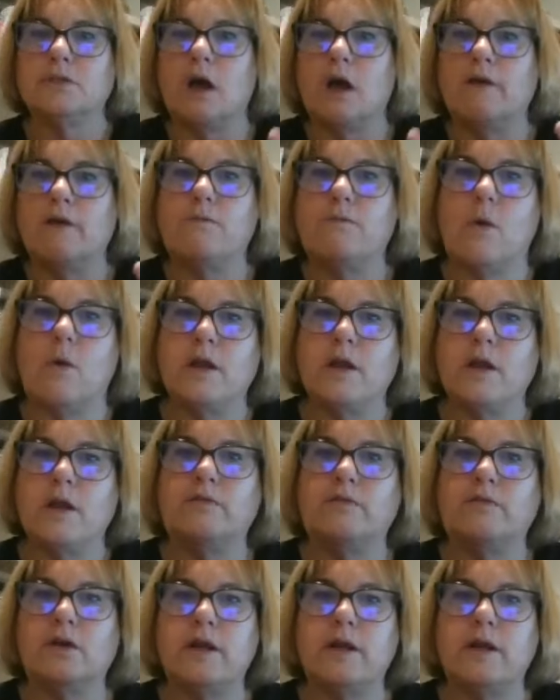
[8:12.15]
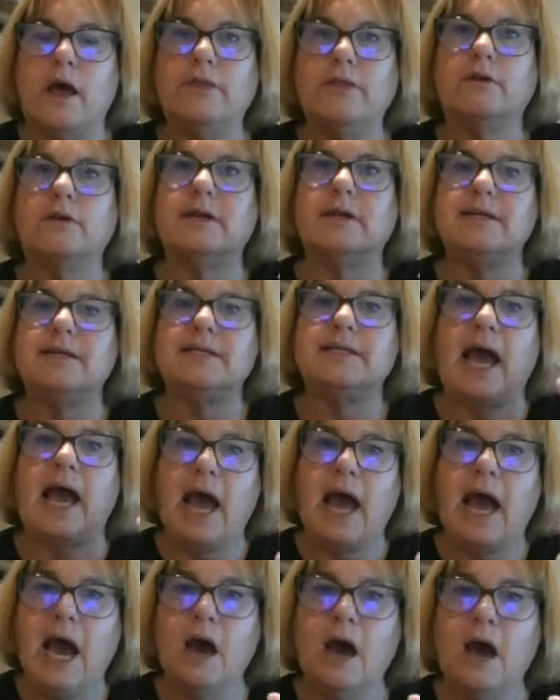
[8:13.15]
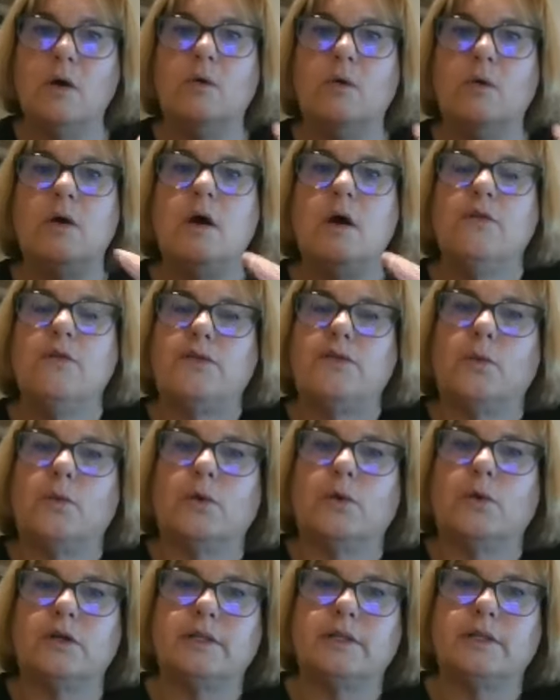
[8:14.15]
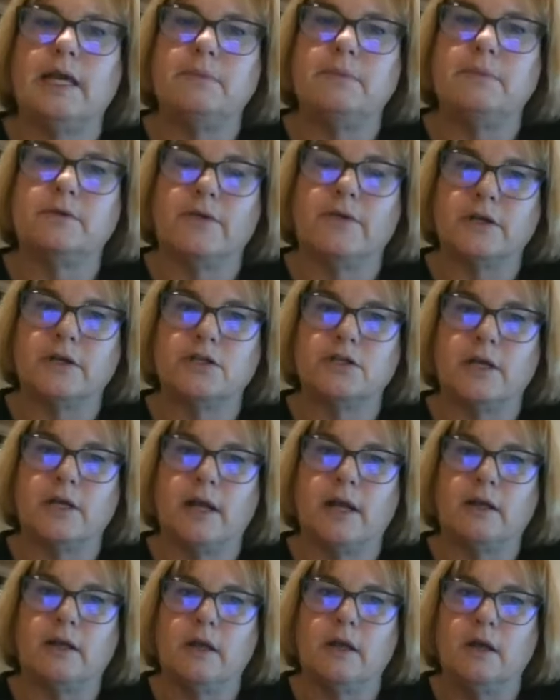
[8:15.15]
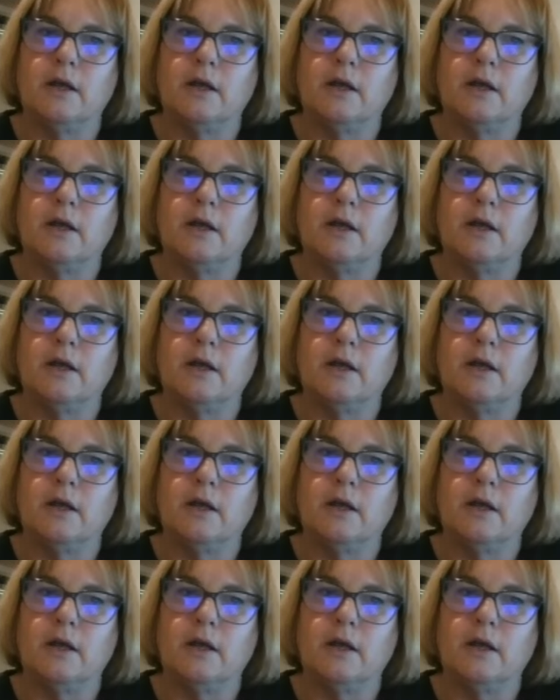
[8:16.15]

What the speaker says: of one over another is how the world keeps functioning.